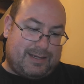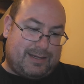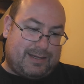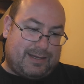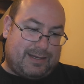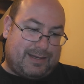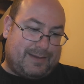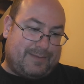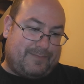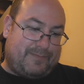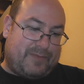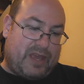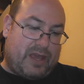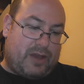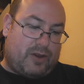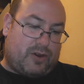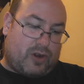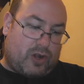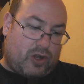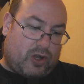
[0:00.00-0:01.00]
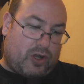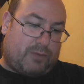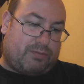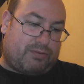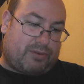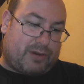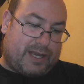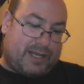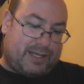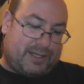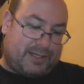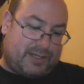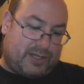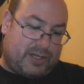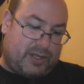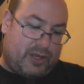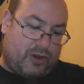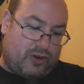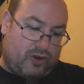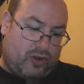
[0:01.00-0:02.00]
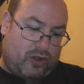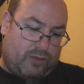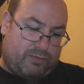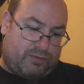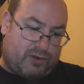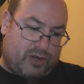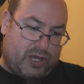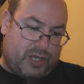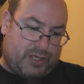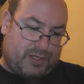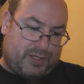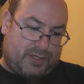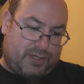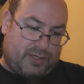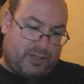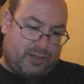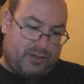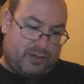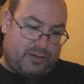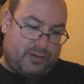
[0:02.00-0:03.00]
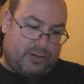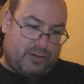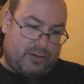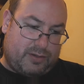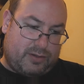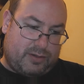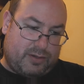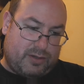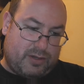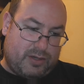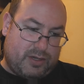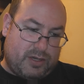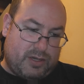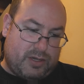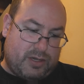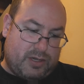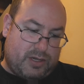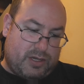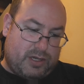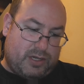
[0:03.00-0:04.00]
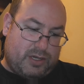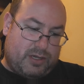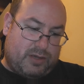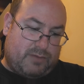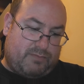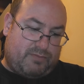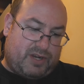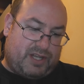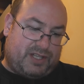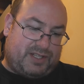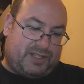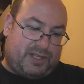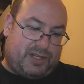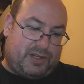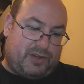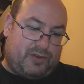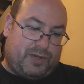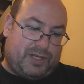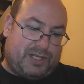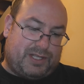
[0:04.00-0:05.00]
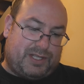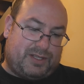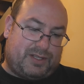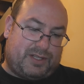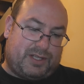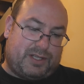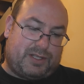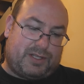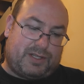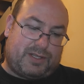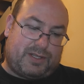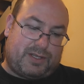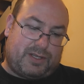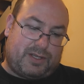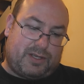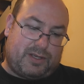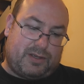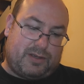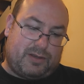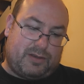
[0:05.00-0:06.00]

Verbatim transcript: Um, they are all pressed. They're all pressed, pressed into existence.